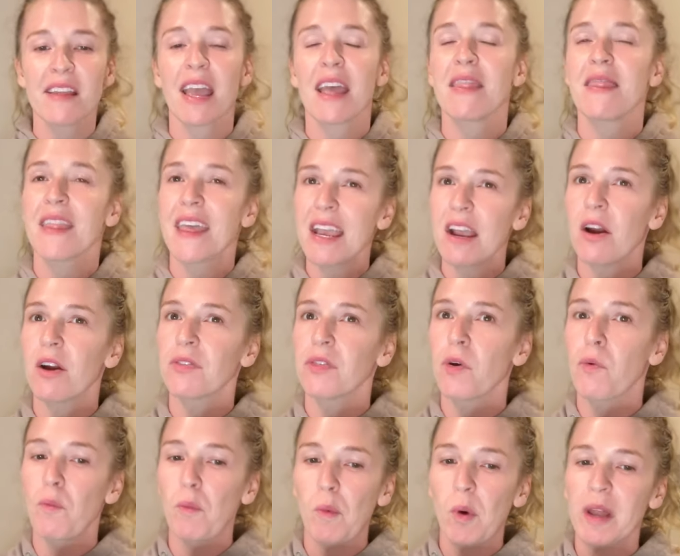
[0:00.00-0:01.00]
and they are the
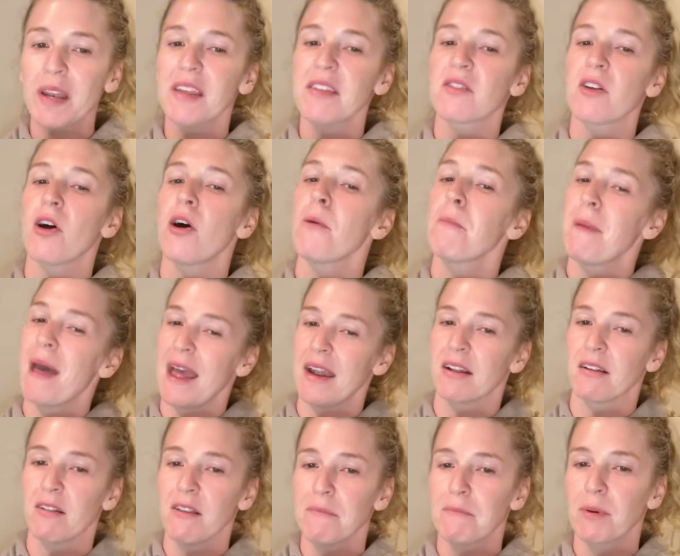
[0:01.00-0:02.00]
One Is All pet
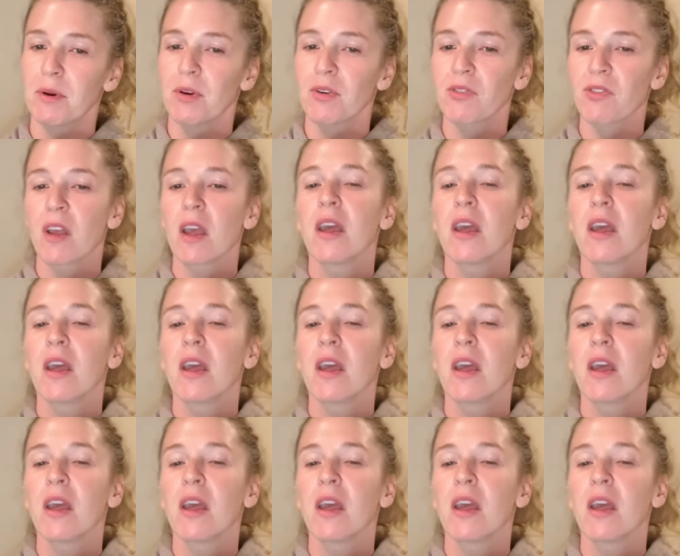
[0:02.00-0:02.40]
clippers.